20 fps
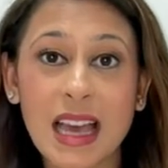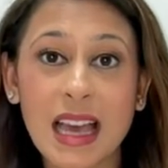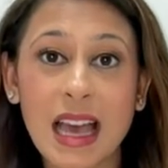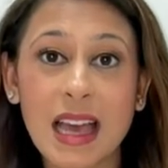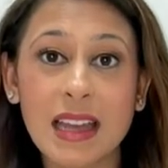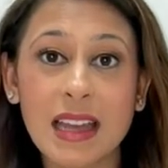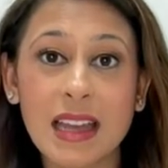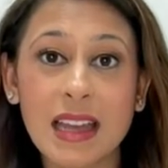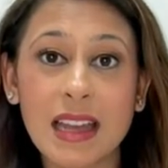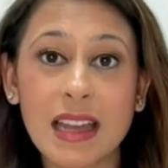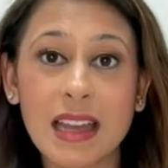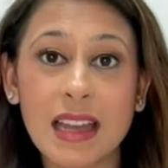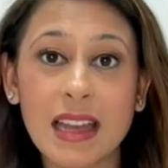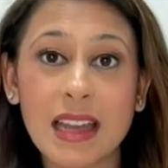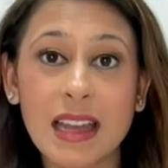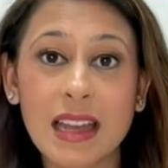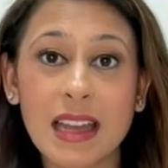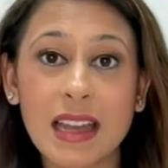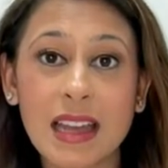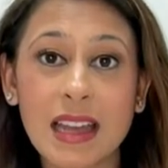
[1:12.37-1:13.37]
was that
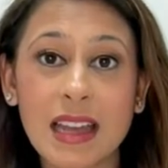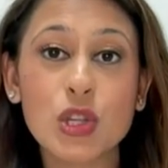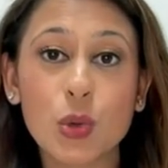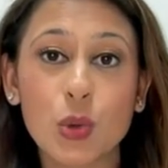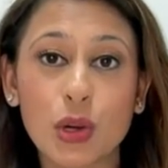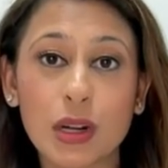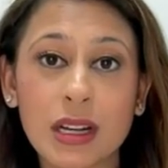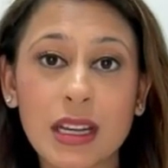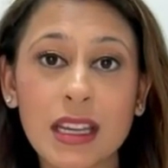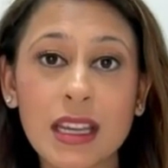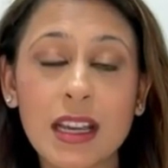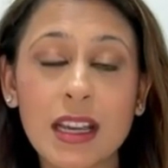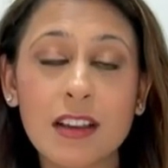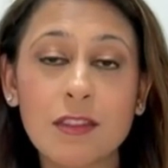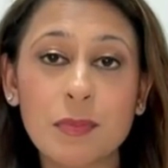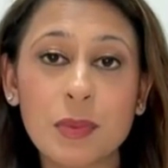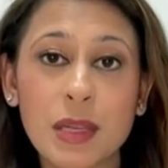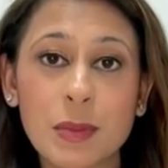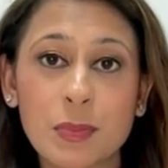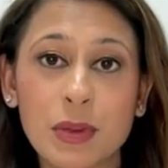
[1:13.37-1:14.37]
the majority of
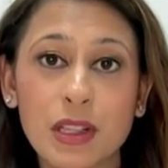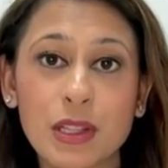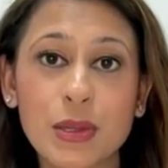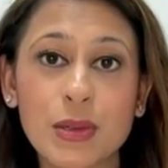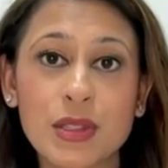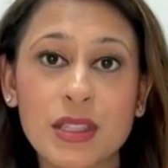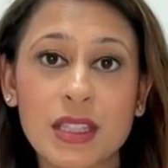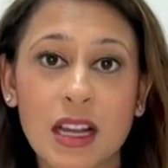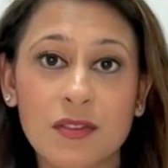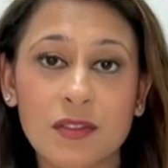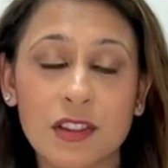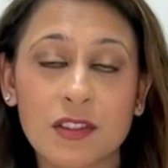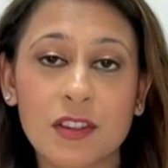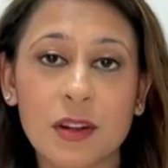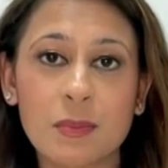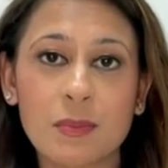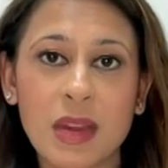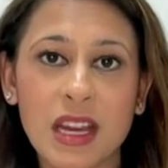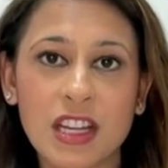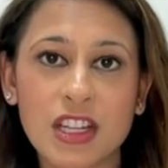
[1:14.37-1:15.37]
people who suffer from
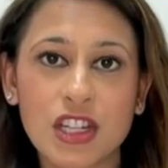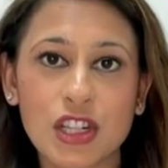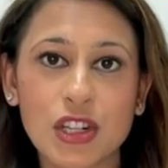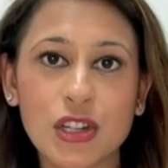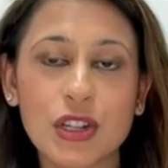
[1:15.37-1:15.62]
major